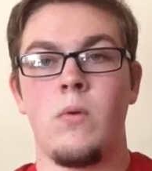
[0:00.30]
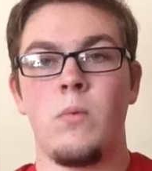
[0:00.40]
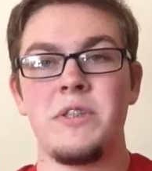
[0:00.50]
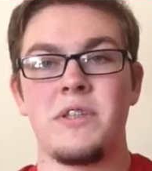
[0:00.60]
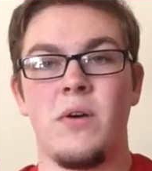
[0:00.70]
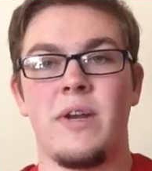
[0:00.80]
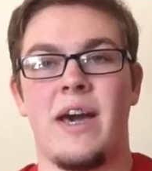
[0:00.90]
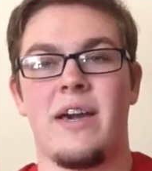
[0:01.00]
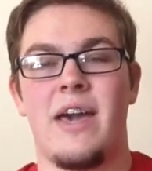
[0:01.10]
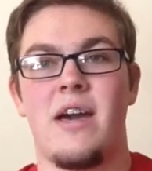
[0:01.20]
What's going
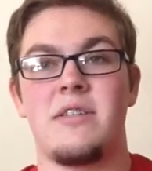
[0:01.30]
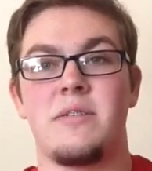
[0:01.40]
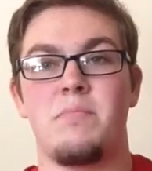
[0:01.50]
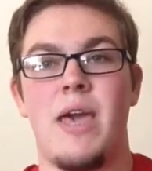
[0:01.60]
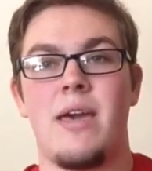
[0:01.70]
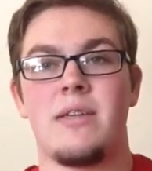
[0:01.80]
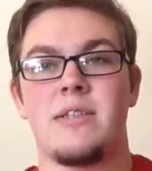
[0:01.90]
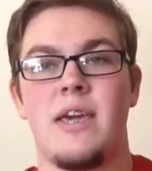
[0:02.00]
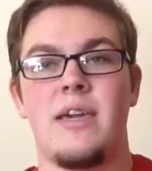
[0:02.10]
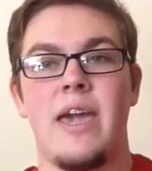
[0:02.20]
on guys? Max
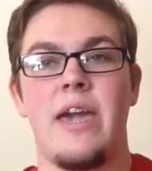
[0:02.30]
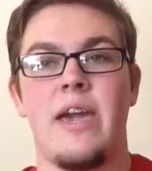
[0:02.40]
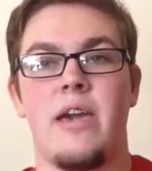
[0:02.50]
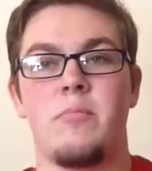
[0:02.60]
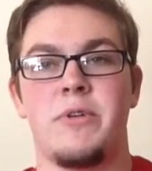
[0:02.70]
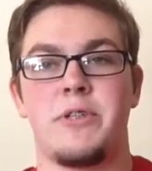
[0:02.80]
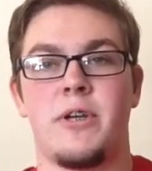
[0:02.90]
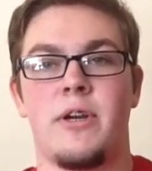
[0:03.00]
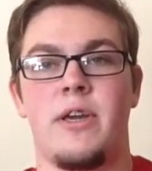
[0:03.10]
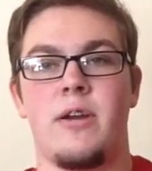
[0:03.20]
aka
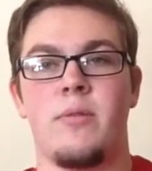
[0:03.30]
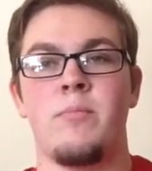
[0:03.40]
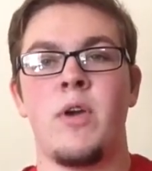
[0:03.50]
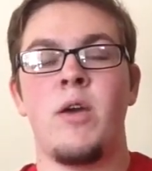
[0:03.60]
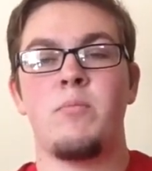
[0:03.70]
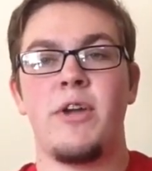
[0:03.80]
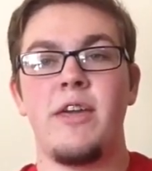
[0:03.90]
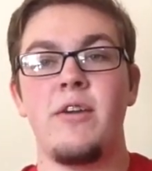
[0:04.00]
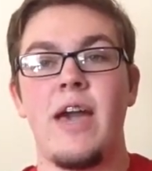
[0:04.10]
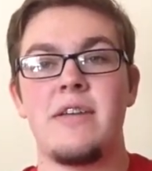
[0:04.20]
Immature, here,
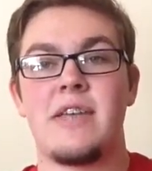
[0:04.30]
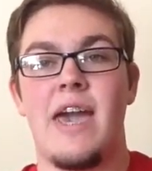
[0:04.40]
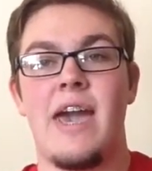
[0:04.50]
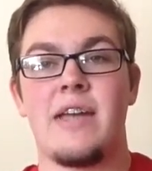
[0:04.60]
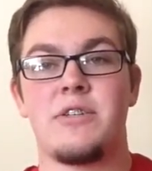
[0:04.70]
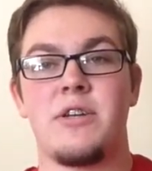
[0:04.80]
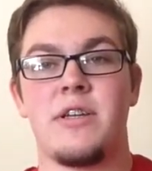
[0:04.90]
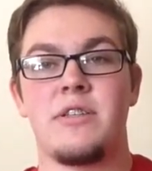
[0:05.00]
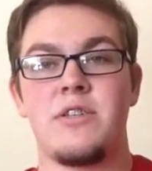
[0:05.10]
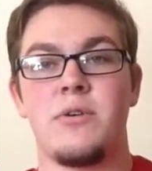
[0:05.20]
bringing you guys a hat
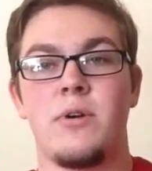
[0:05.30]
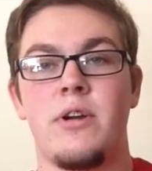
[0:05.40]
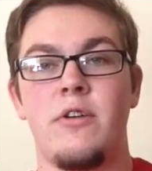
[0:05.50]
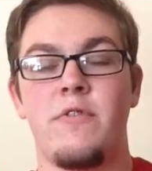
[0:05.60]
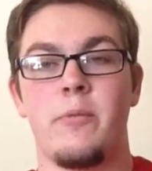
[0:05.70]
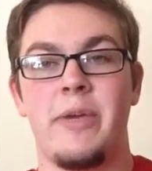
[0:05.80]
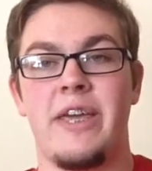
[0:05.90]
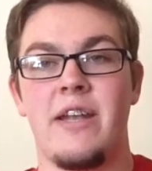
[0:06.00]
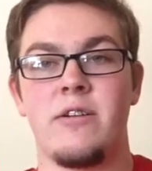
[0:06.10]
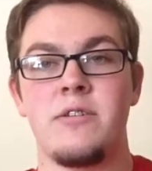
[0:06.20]
trick tutorial for
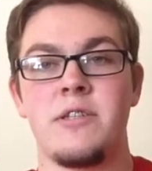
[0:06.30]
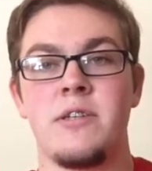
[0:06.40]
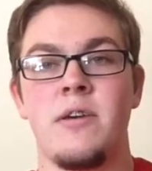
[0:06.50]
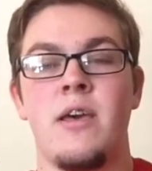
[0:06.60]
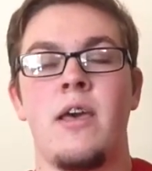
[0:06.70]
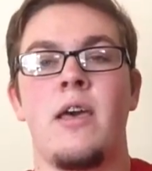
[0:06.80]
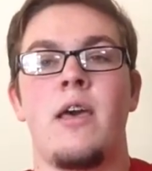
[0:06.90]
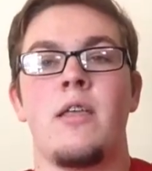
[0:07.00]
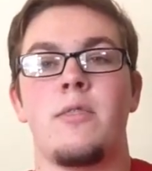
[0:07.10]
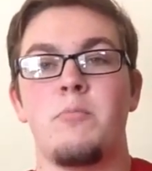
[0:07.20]
beginners.
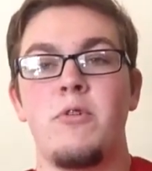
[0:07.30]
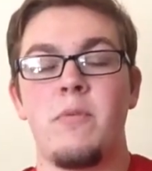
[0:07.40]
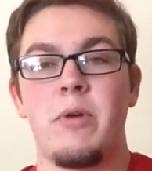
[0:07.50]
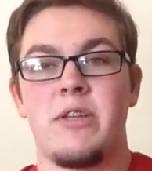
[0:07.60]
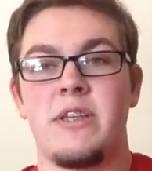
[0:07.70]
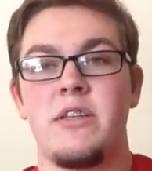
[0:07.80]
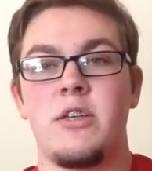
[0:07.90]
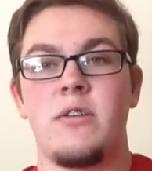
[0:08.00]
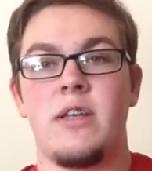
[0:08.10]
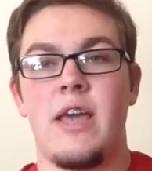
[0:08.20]
The move I'm going to teach
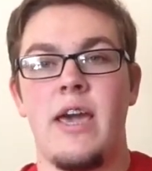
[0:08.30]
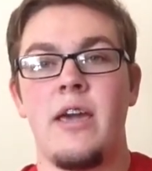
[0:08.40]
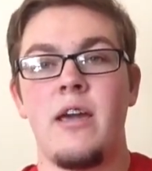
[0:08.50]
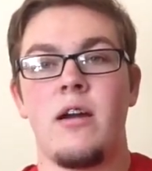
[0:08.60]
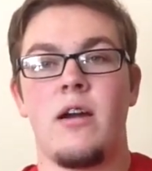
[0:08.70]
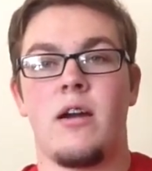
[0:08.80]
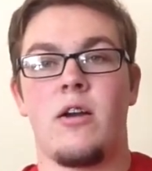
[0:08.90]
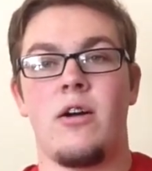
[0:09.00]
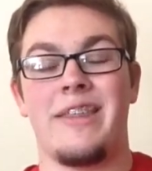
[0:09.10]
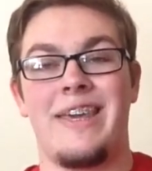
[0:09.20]
you today are
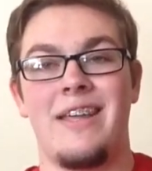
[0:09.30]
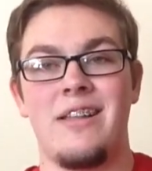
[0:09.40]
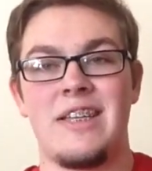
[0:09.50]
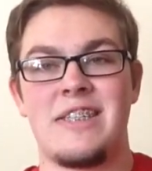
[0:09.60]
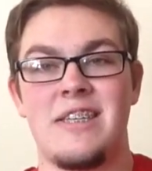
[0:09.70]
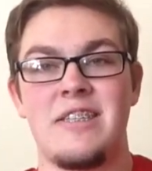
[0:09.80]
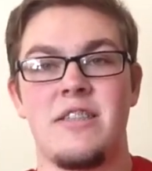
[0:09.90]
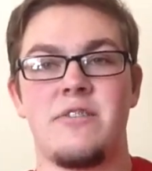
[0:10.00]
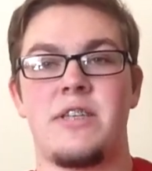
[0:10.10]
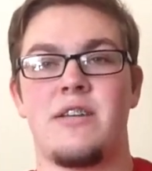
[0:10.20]
called helixes.
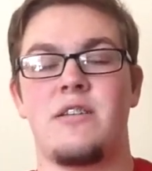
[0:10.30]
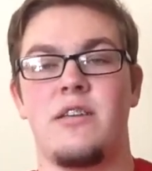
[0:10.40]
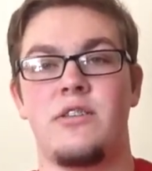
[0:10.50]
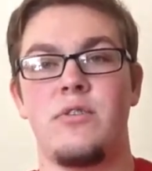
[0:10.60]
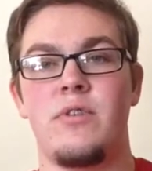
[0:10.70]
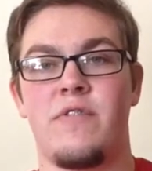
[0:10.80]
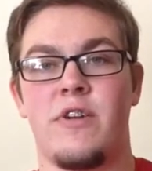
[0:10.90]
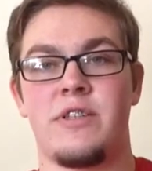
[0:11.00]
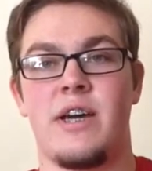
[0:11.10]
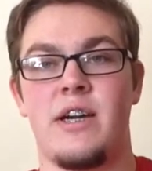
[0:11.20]
There's actually two
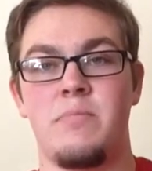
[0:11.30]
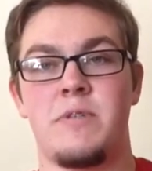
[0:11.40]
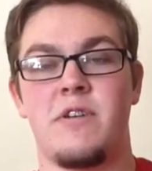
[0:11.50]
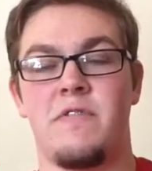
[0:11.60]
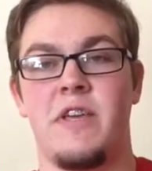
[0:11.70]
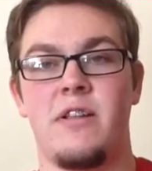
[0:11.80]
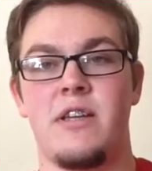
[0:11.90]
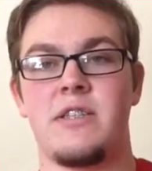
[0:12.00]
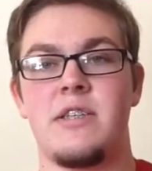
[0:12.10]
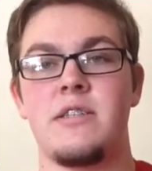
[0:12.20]
different types of
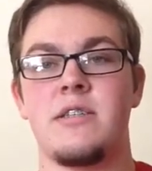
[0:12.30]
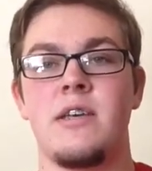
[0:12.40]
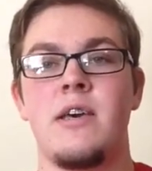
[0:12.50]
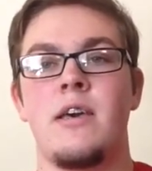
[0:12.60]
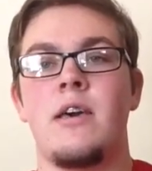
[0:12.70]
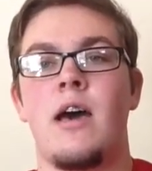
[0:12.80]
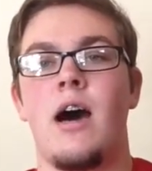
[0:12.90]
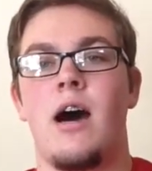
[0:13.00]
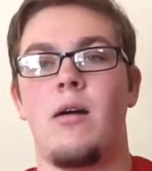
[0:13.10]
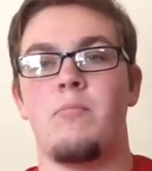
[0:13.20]
helixes.
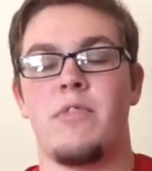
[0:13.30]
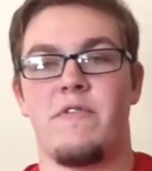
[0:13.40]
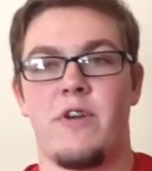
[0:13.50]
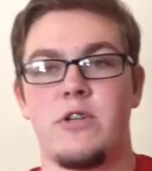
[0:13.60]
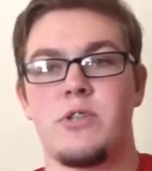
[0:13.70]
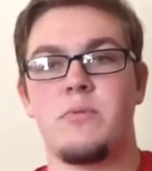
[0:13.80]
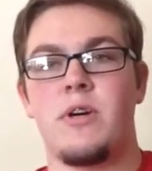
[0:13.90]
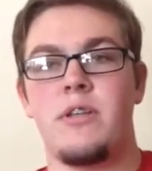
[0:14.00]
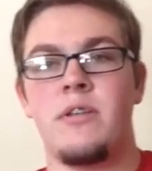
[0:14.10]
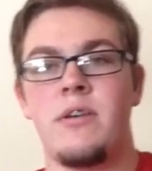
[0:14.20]
Um, the first
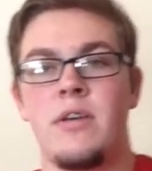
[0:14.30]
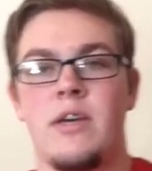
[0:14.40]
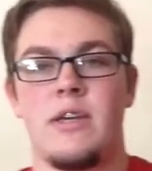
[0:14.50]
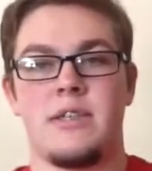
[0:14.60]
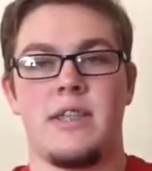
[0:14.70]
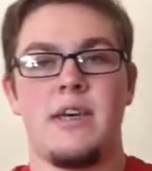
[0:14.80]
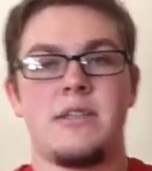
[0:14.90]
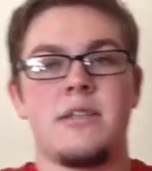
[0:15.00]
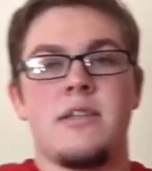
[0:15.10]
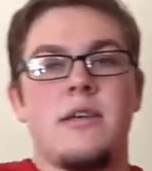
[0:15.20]
one is
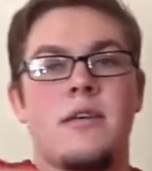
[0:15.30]
this.